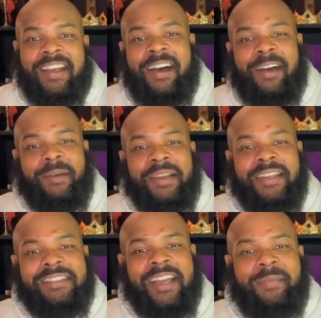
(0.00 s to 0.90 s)
Oh man,
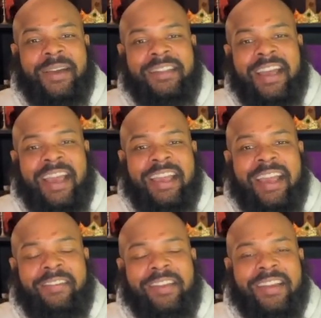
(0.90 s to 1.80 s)
sorry about that. I ain't
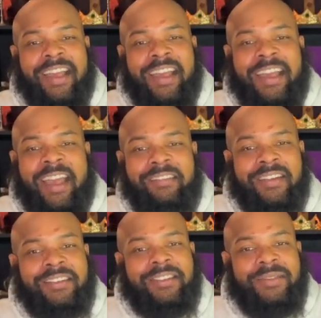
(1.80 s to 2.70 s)
have it. I ain't having
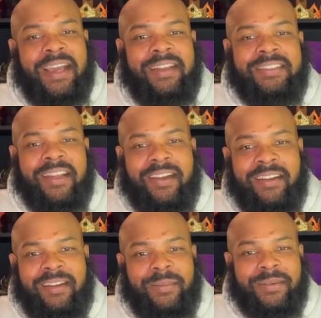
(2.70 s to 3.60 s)
on. Do not
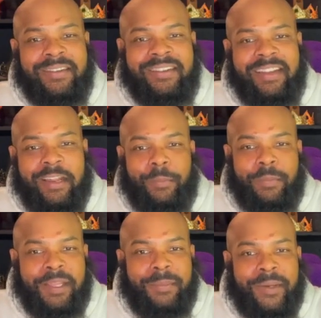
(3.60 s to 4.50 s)
disturb or
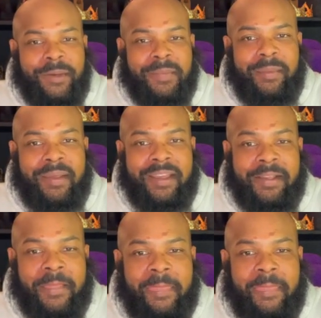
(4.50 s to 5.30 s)
airplane mode. My bad.